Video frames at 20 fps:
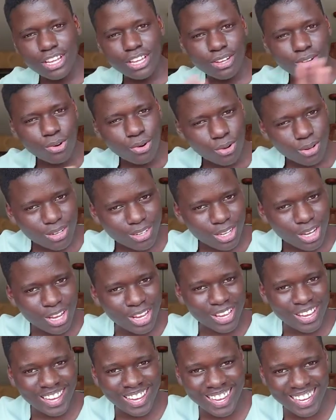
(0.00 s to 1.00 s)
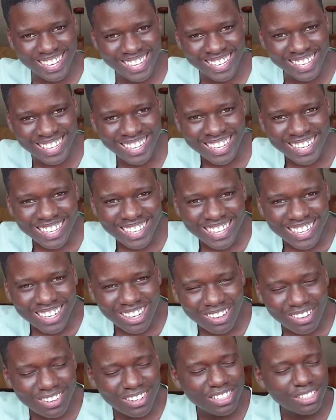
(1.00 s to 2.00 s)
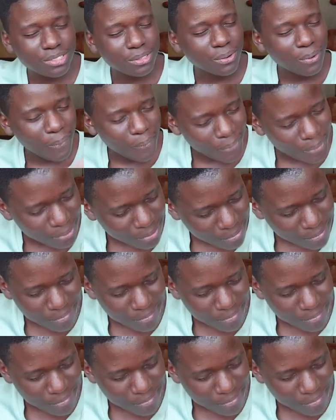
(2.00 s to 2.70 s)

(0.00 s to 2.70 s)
hold on. You got to hold